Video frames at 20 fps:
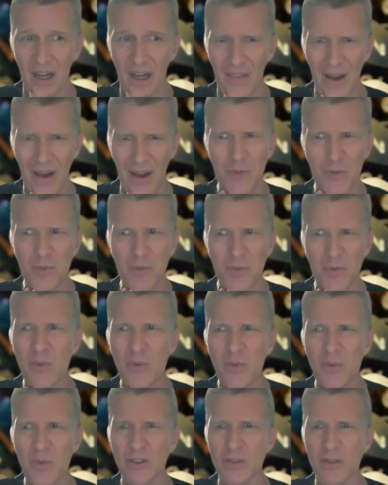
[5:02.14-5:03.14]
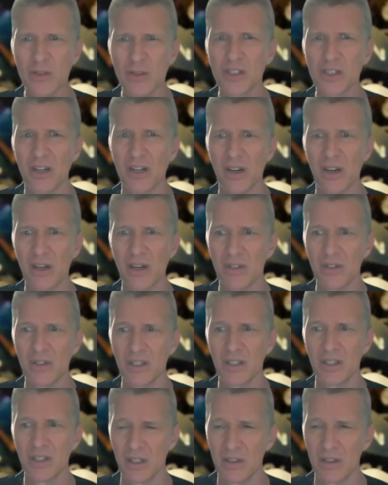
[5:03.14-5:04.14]
was pretty
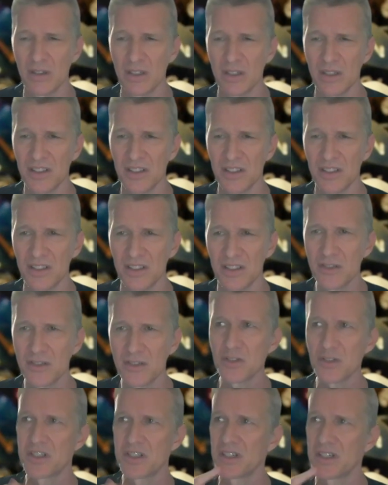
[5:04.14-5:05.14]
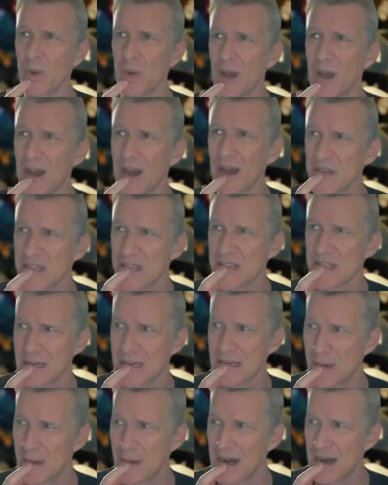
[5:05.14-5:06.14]
revolutionary. It's interesting because the way I was thinking
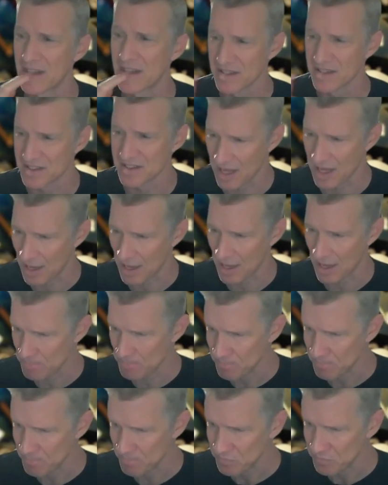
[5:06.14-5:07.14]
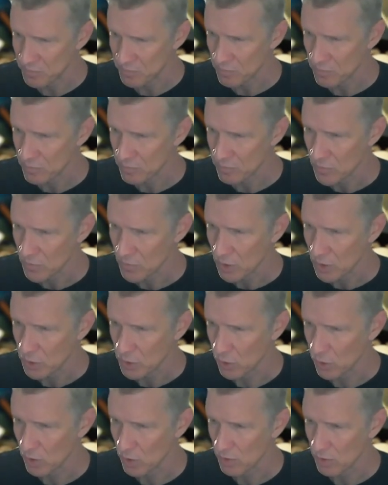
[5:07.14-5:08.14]
about it is that
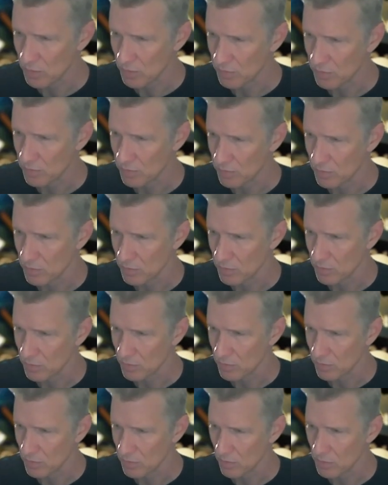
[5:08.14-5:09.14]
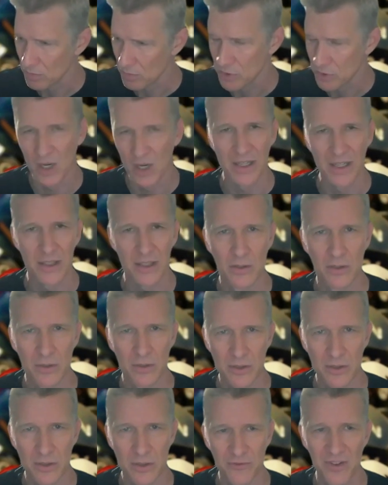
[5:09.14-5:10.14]
your your
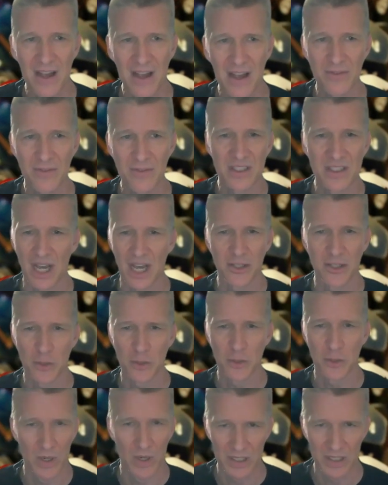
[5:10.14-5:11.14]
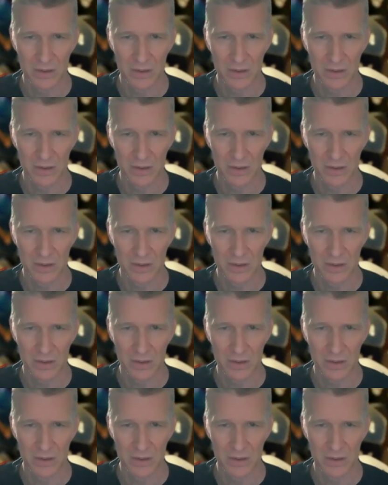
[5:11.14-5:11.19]
5e die 20